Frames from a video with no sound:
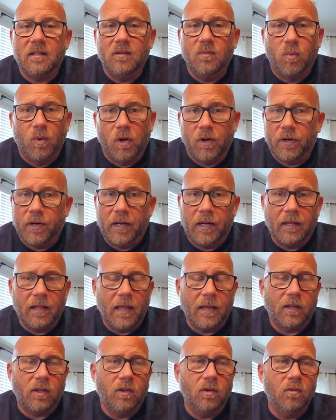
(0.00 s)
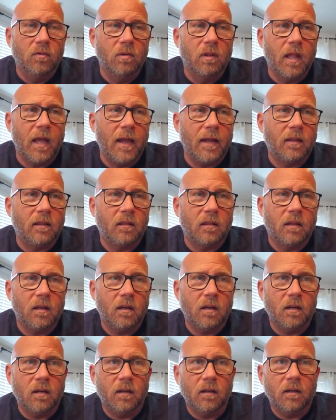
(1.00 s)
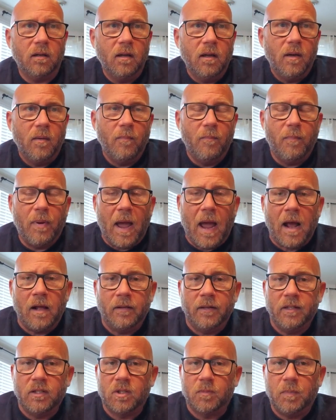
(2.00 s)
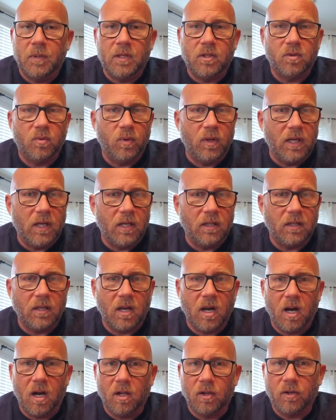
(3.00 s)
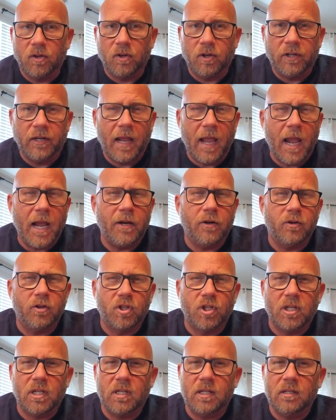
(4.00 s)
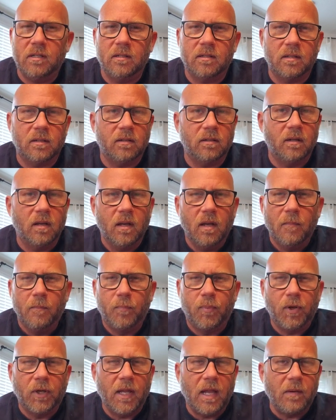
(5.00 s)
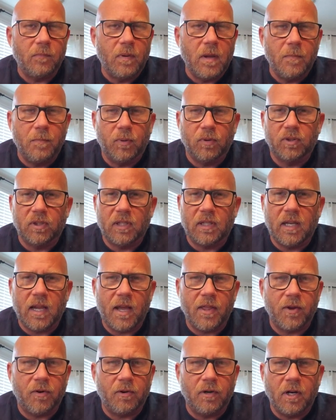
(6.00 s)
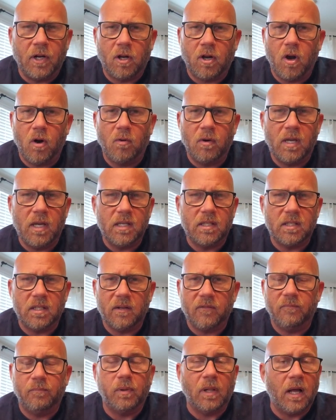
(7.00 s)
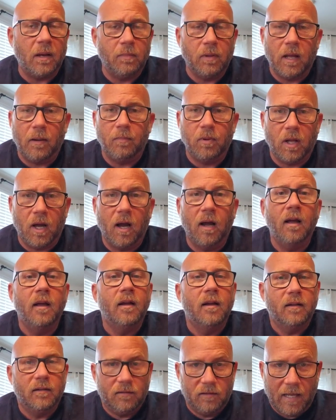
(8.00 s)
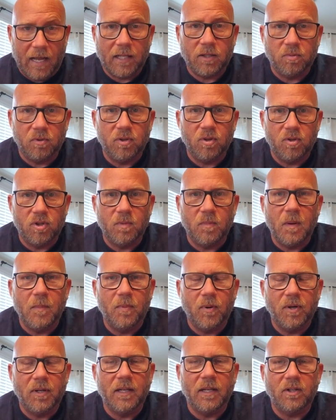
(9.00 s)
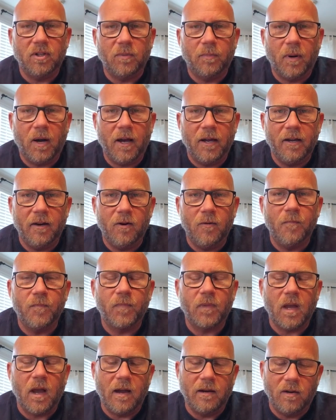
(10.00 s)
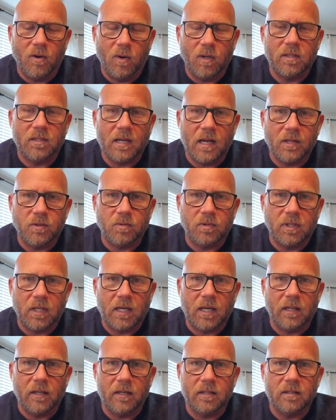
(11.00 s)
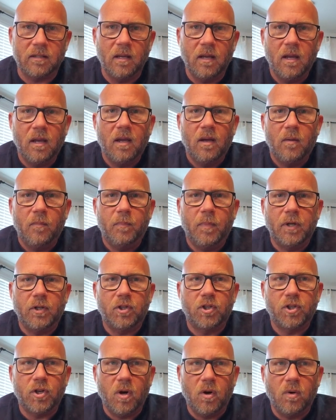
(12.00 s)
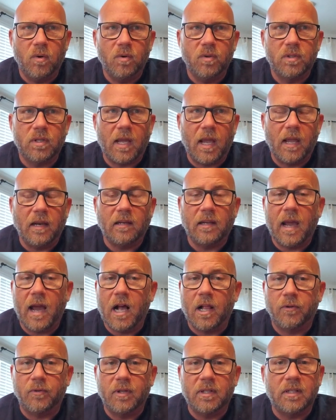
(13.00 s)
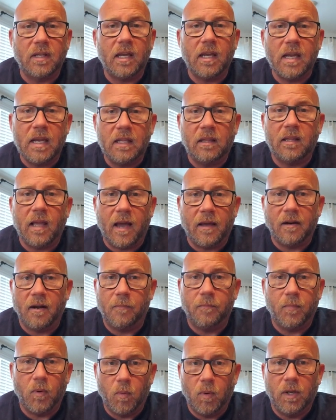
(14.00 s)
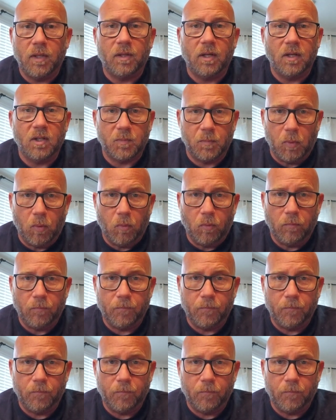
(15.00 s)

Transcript: wording. Like you like the balance between color and energies and bringing people together in a cohesive blah, blah, blah. That's what you should be putting in your bio. I know it sounds ridiculous, but shows and galleries eat that up with a spoon.